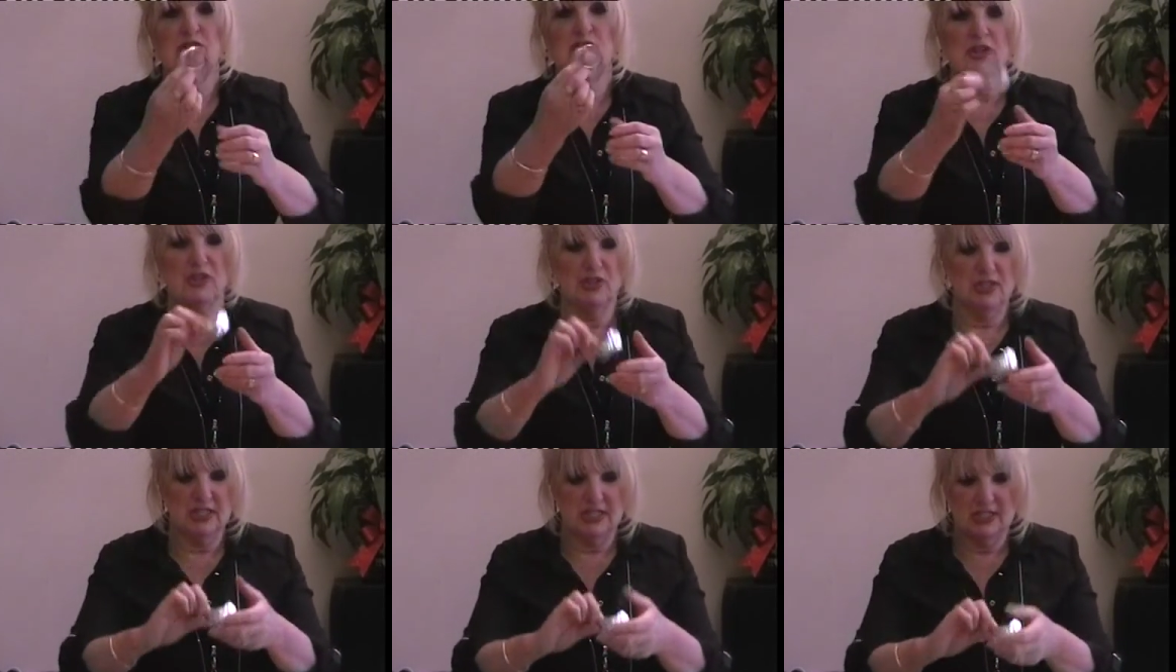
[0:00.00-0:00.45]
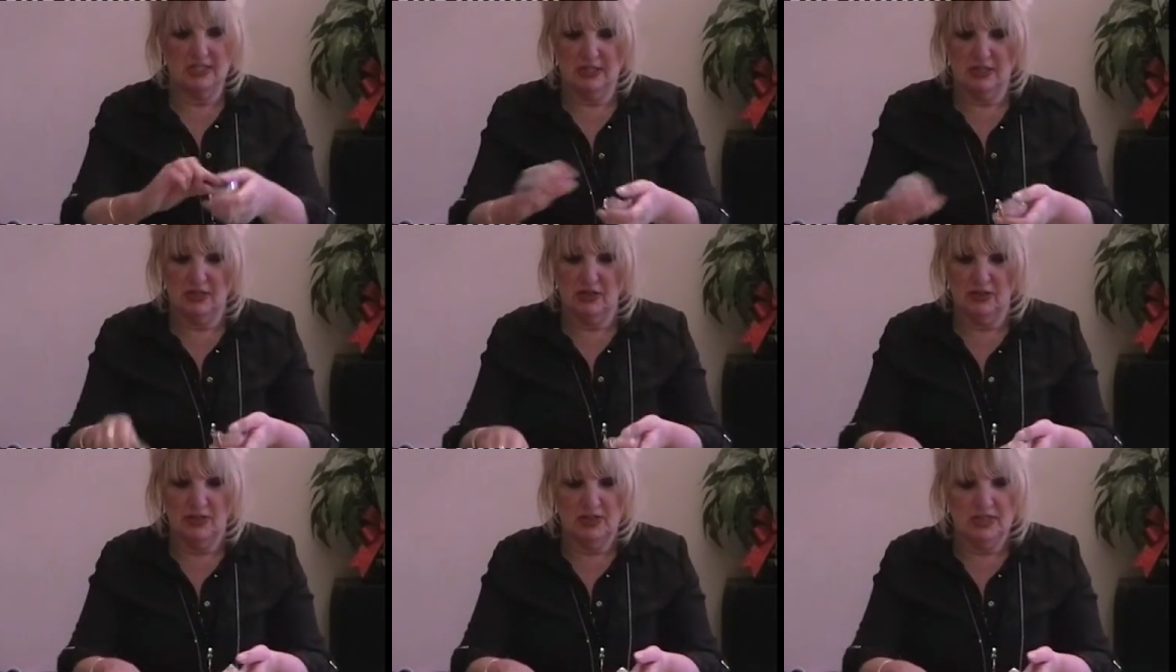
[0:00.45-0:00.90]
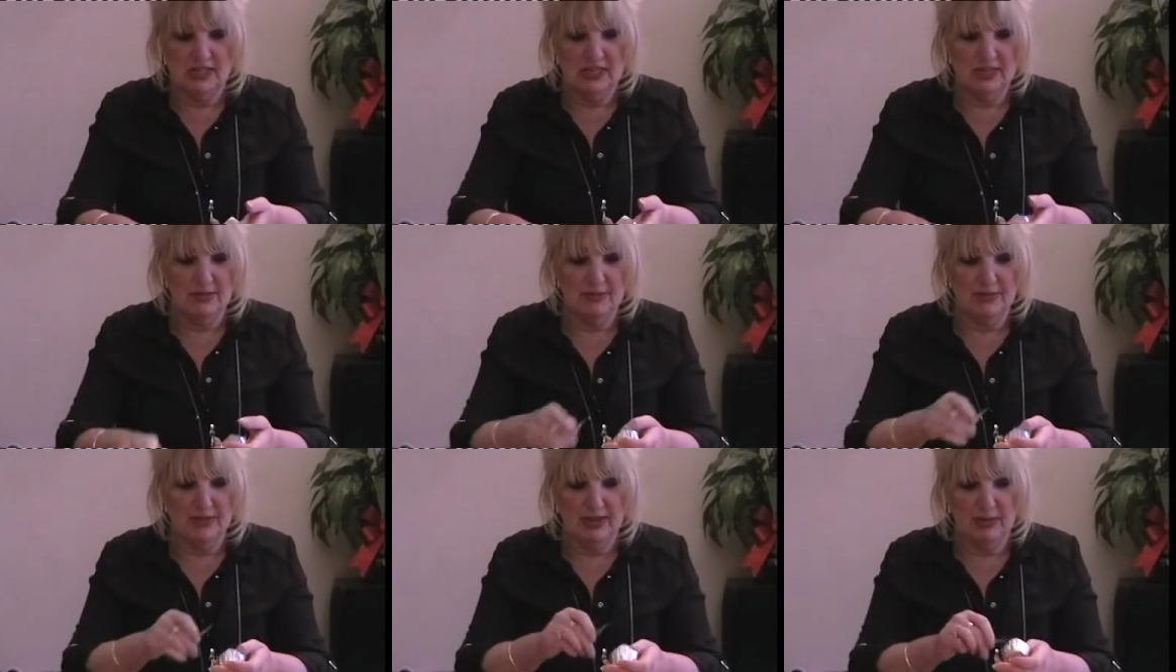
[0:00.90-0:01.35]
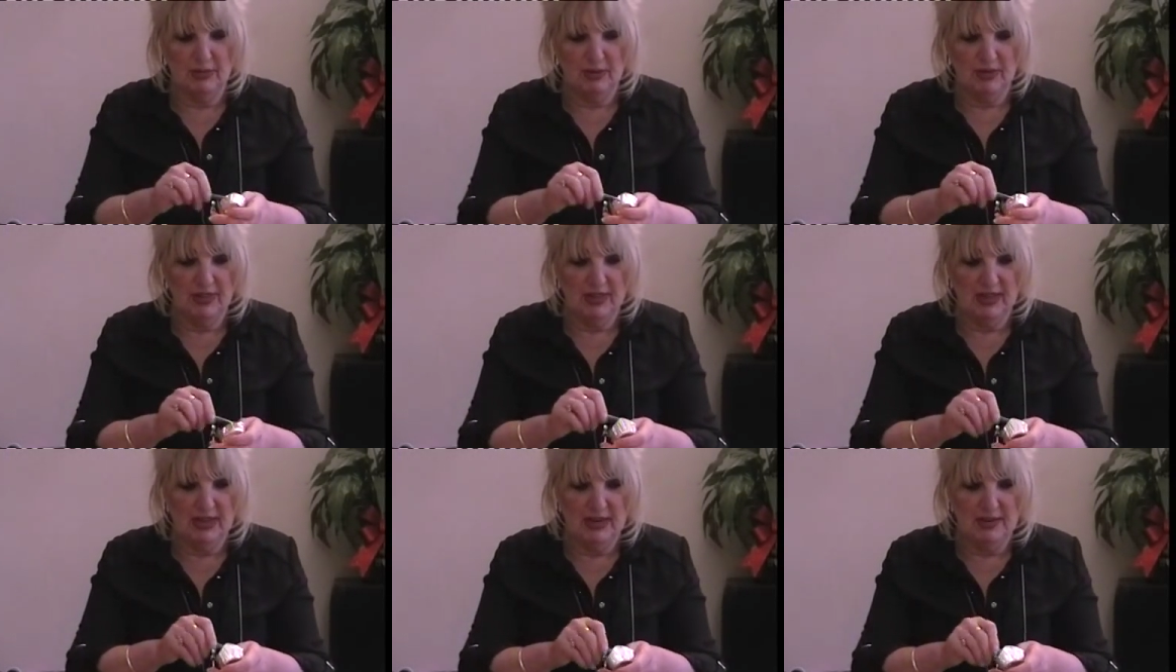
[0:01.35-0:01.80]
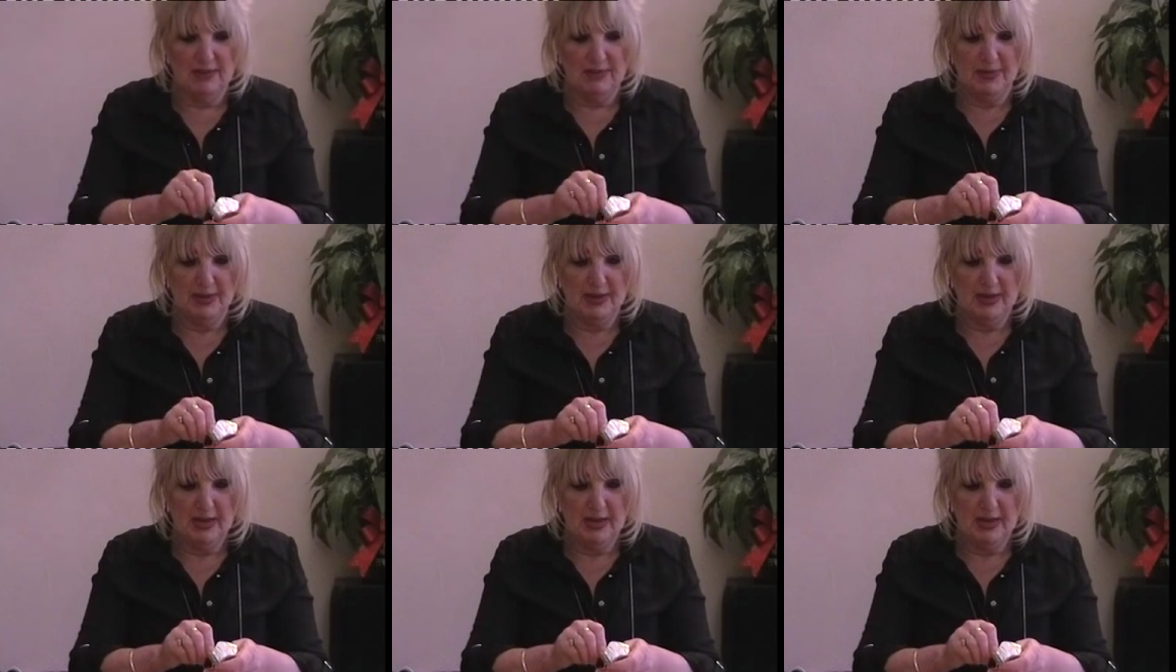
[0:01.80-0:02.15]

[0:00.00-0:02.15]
done the same thing with them.